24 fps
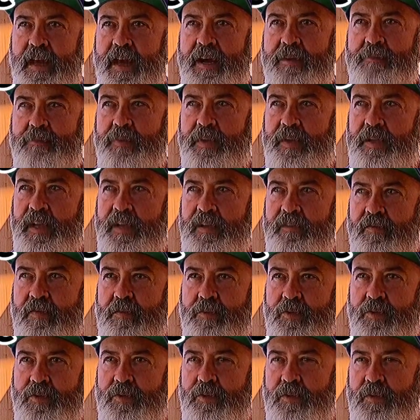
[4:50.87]

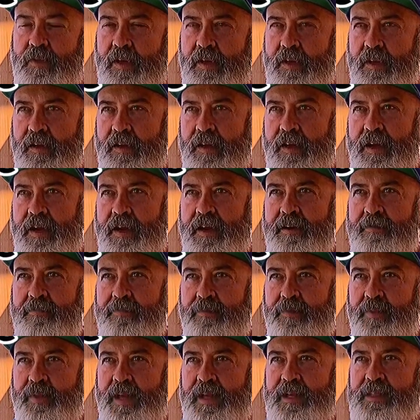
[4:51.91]
unbelievable
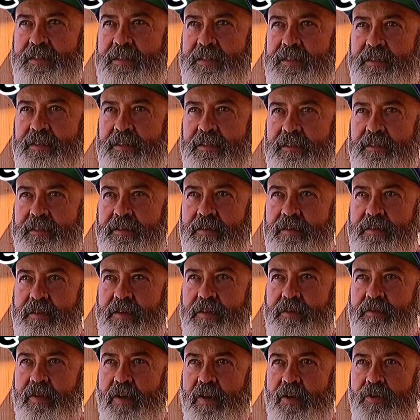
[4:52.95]
place to
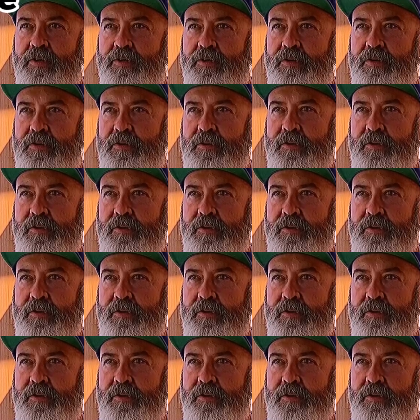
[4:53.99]
grow